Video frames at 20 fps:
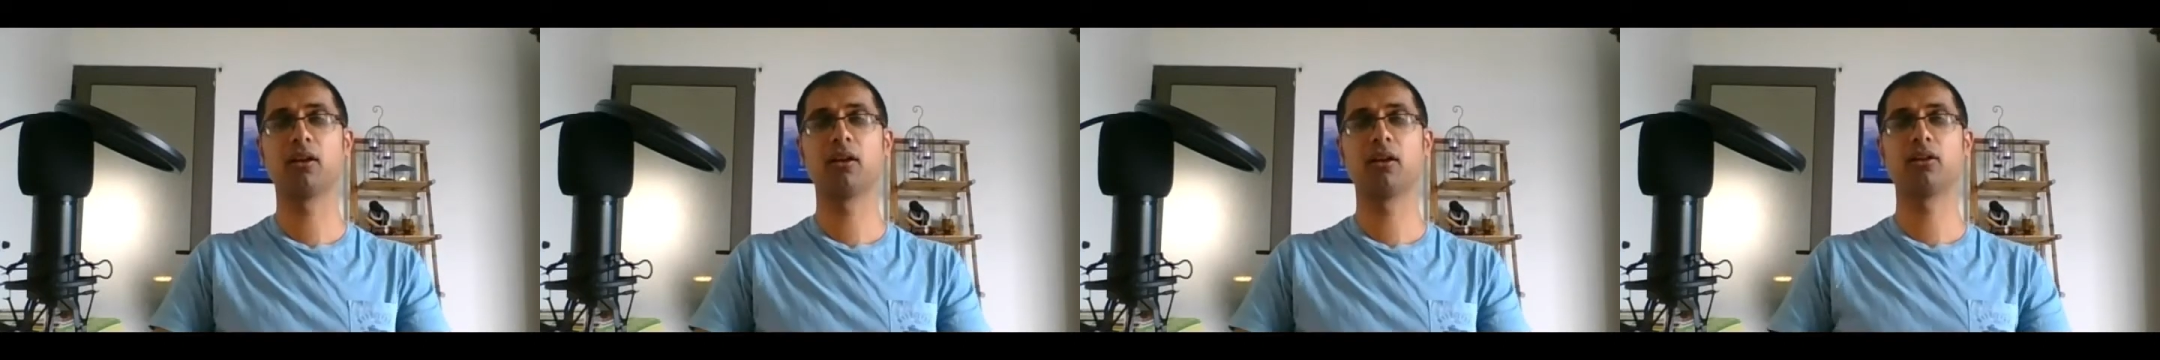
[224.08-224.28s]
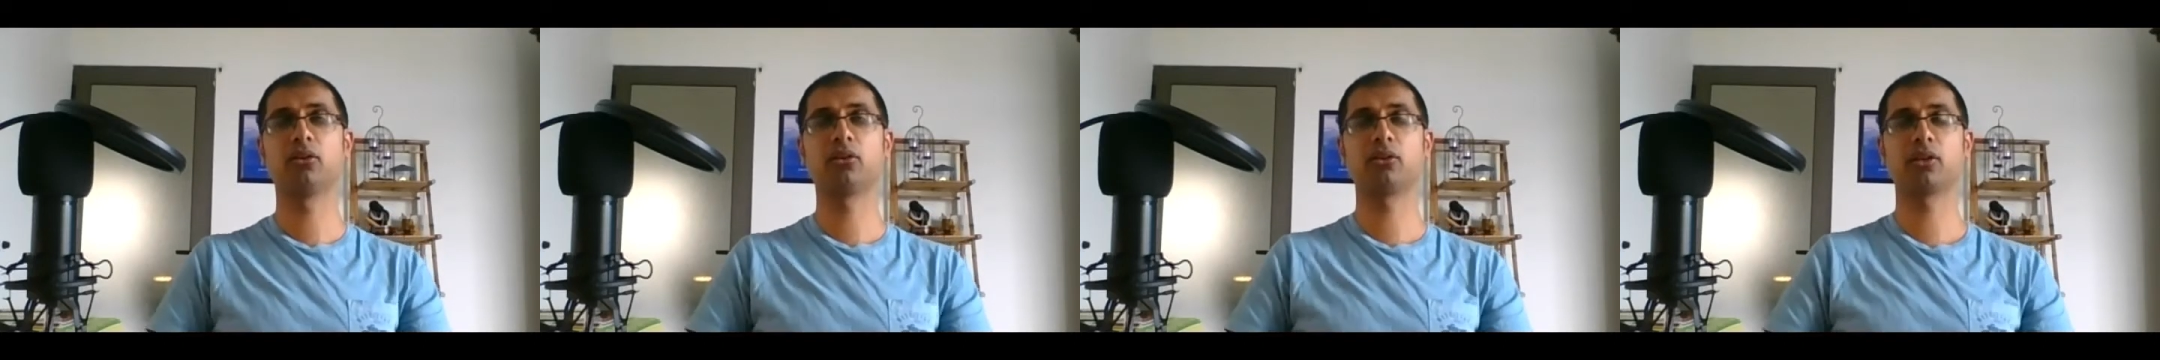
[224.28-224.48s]

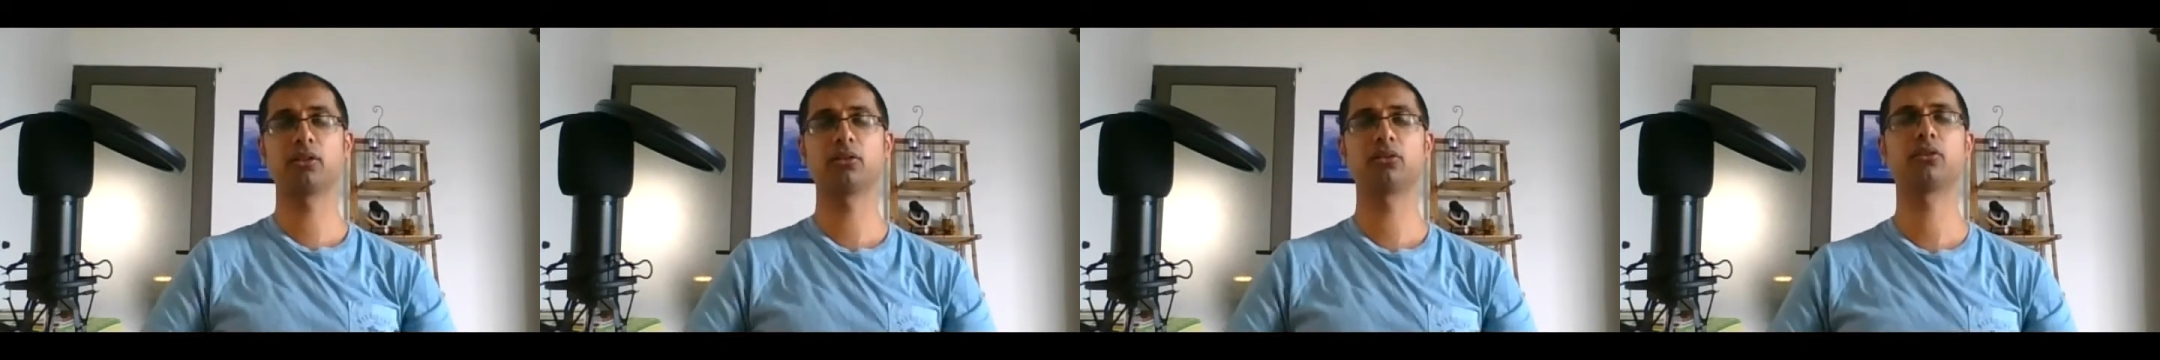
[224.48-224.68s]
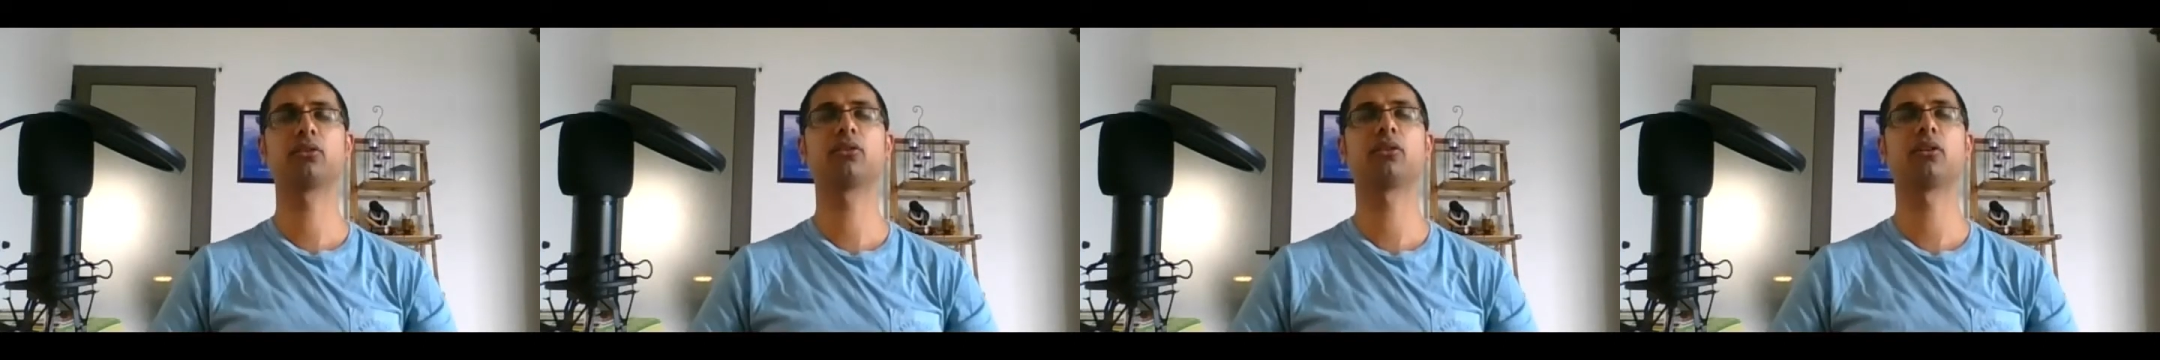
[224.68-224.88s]
you're
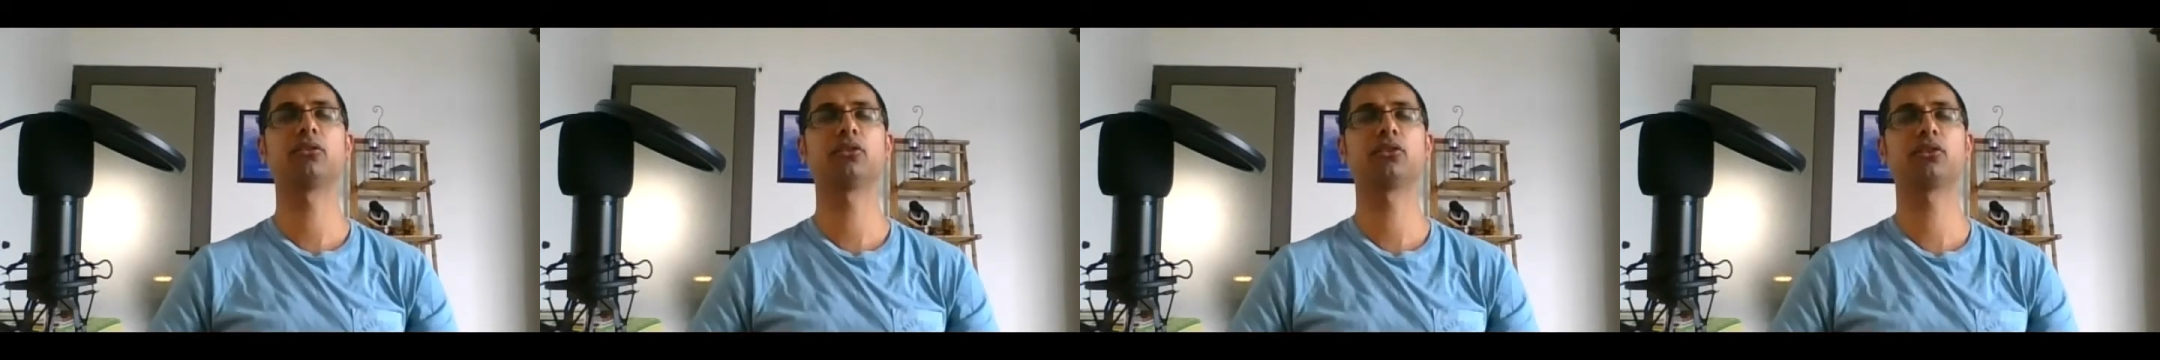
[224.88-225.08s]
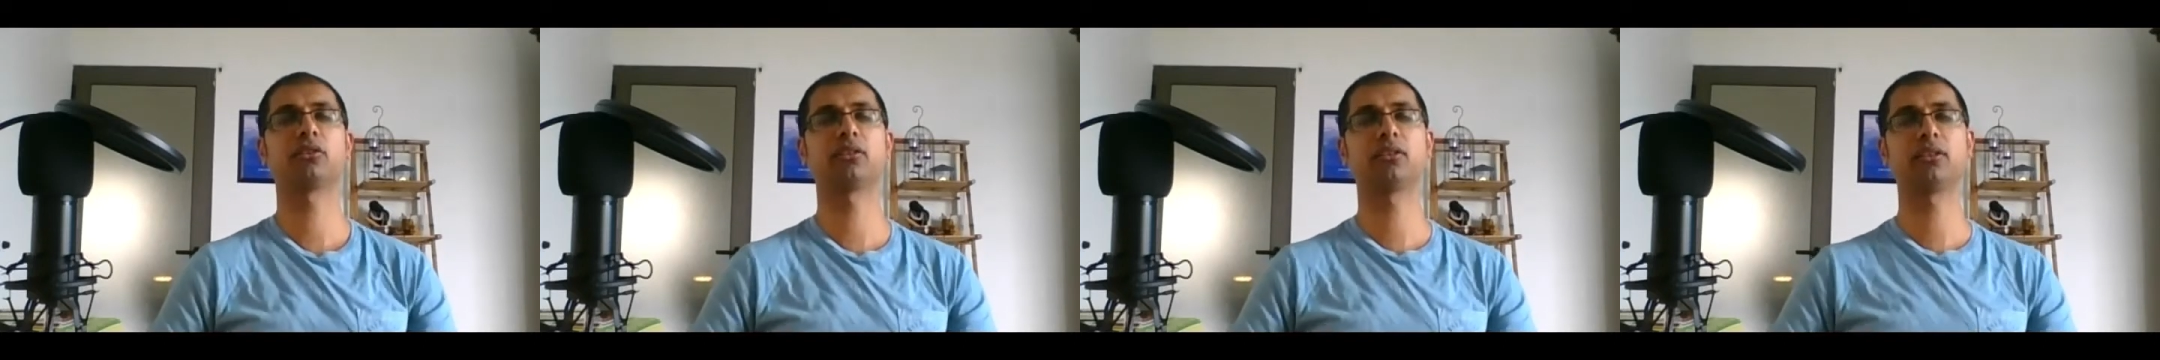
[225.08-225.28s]
going to
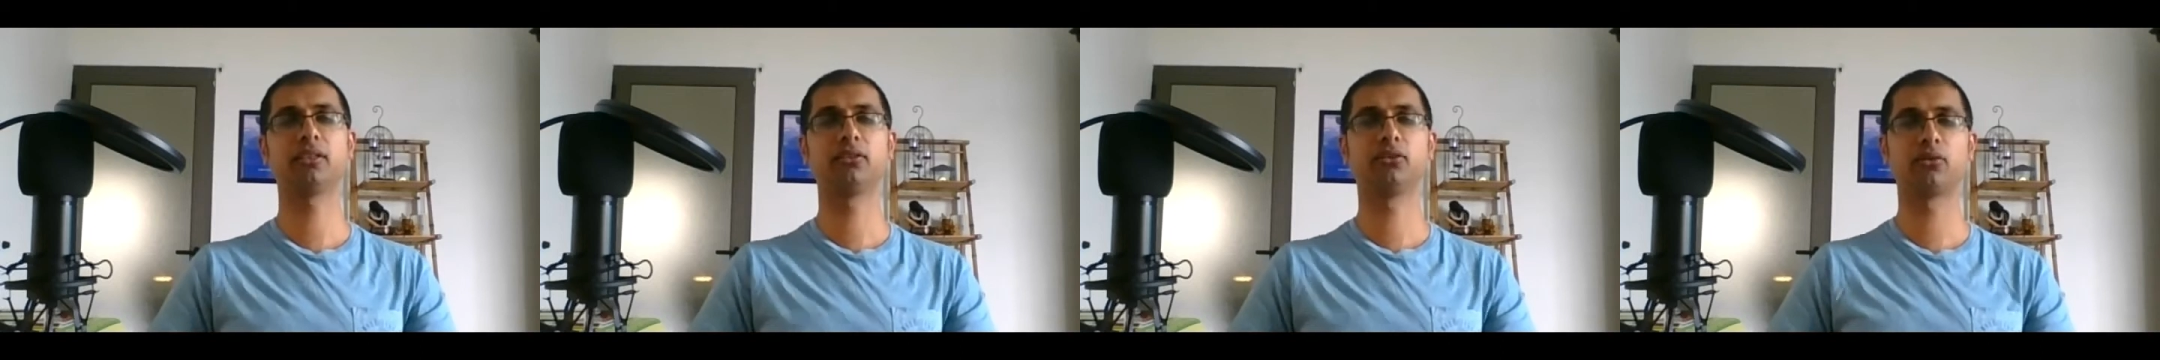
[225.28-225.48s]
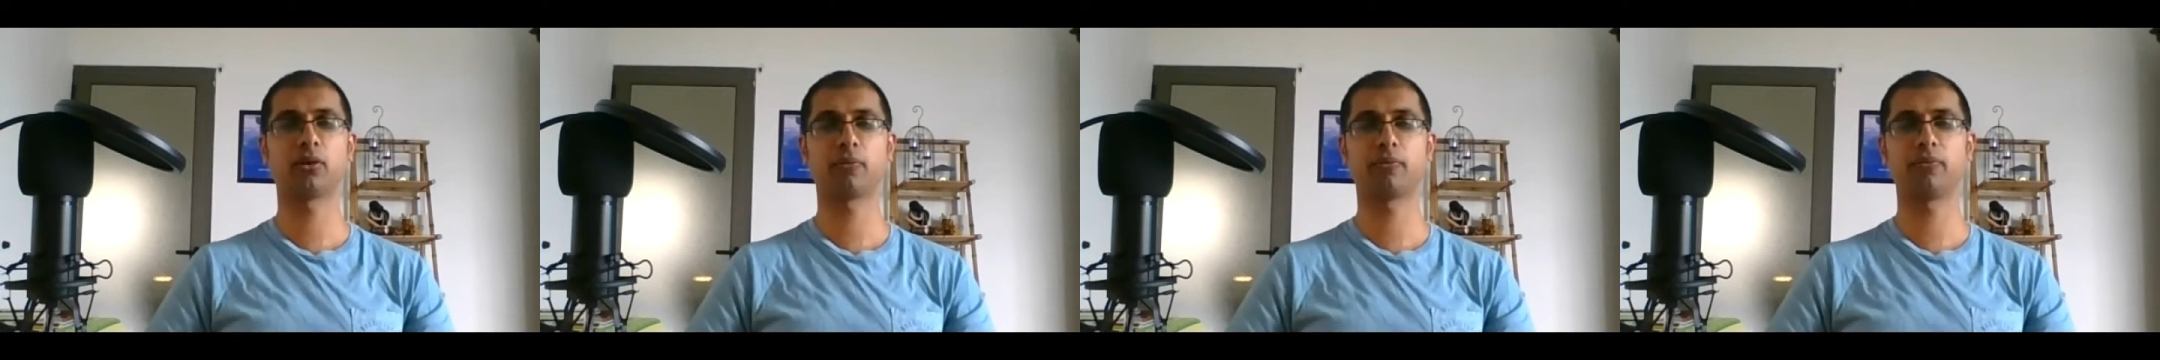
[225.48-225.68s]
consciously
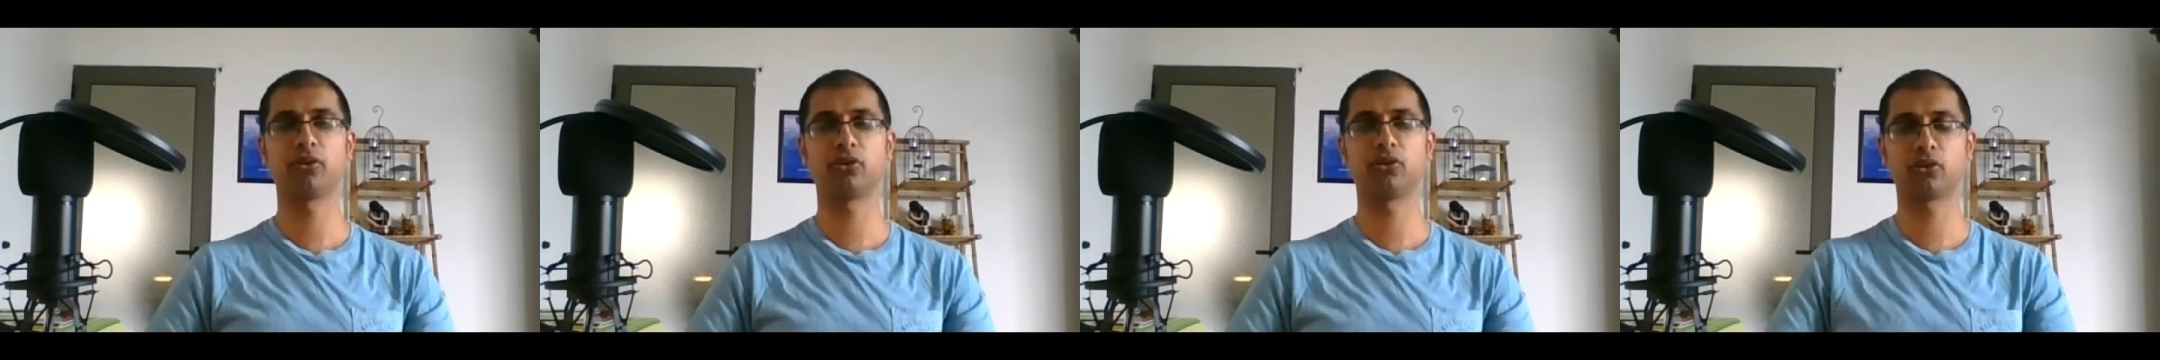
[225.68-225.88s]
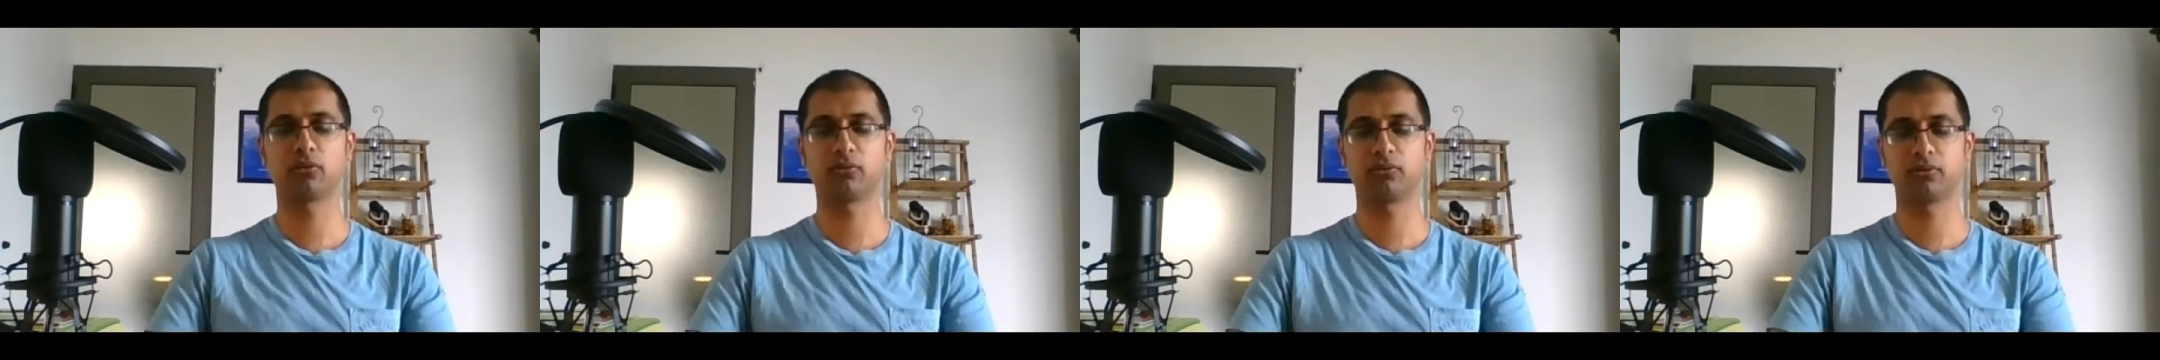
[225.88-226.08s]
drop the
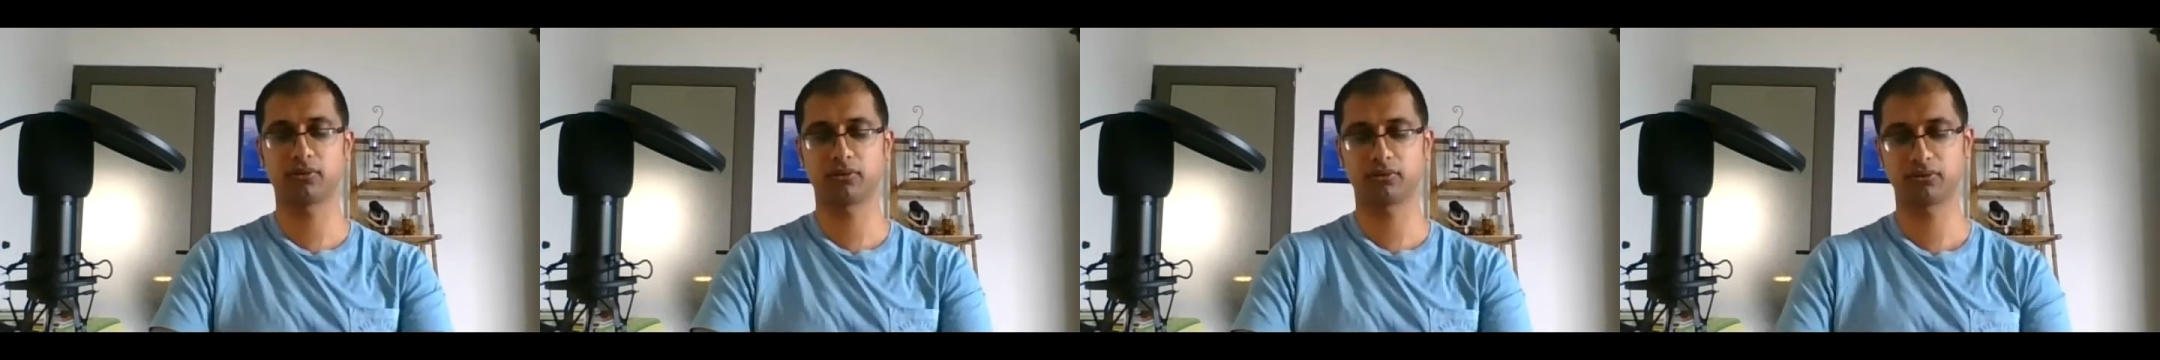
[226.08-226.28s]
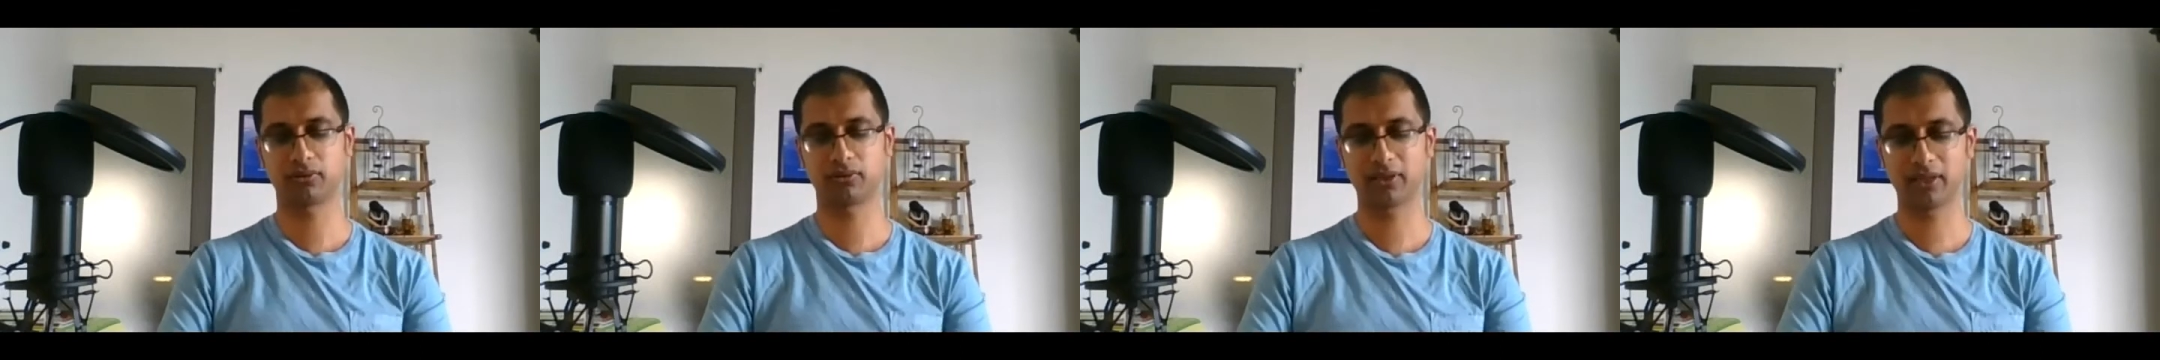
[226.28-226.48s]

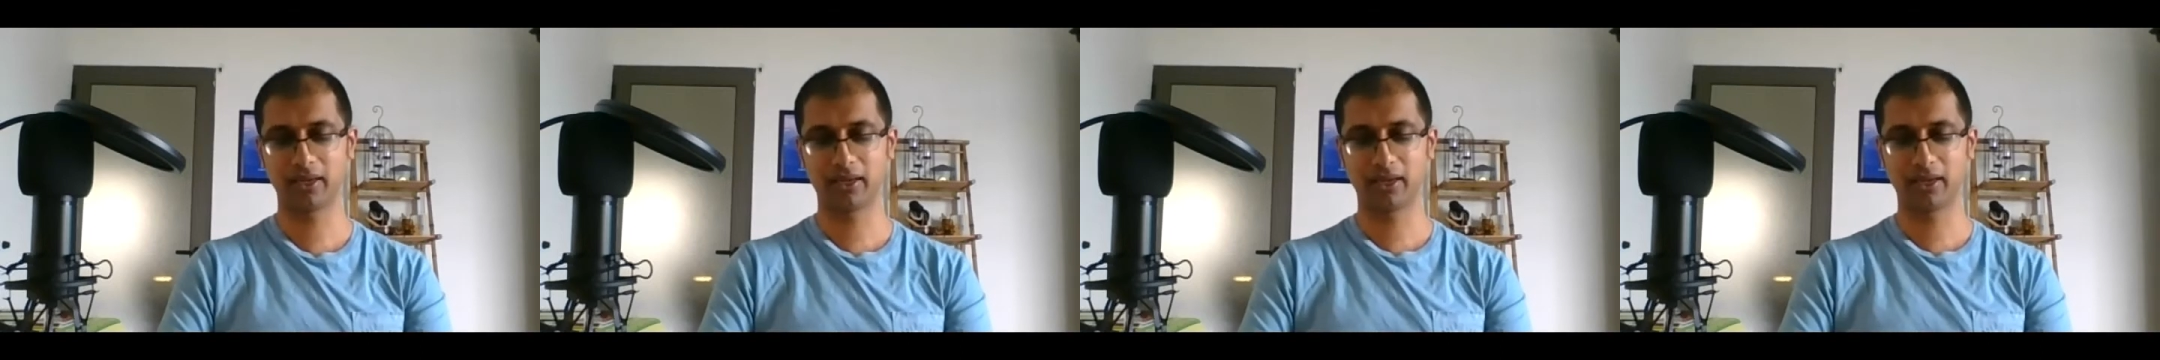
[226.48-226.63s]
shoulders.